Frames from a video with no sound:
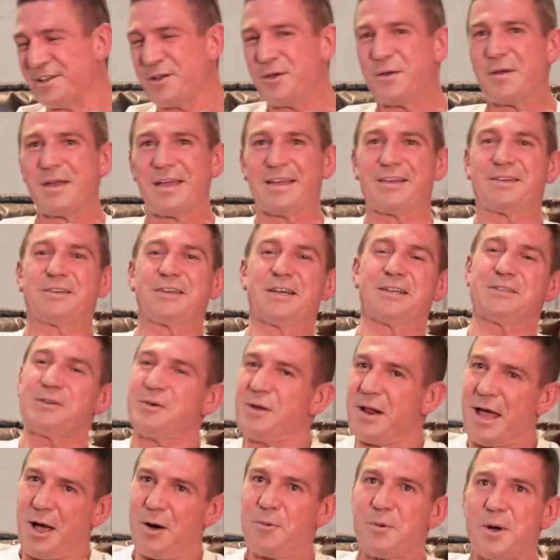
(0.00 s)
goes, I
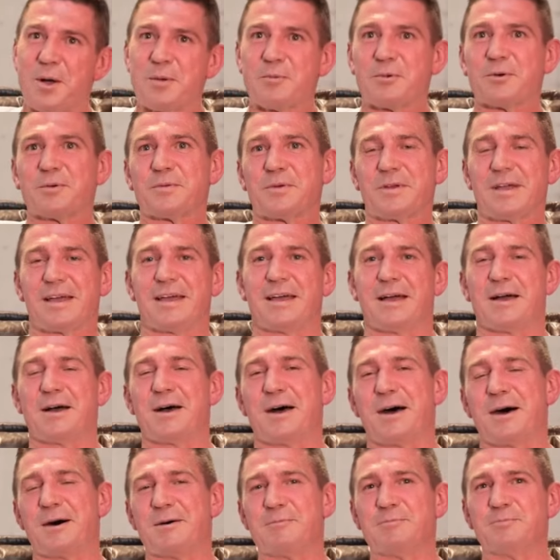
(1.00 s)
want to elbow
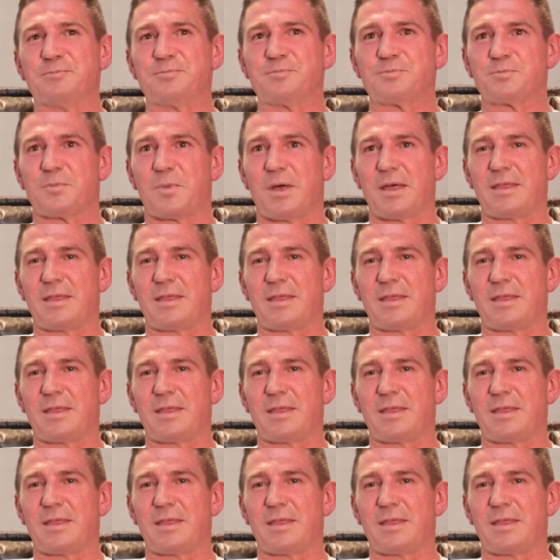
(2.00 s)
him.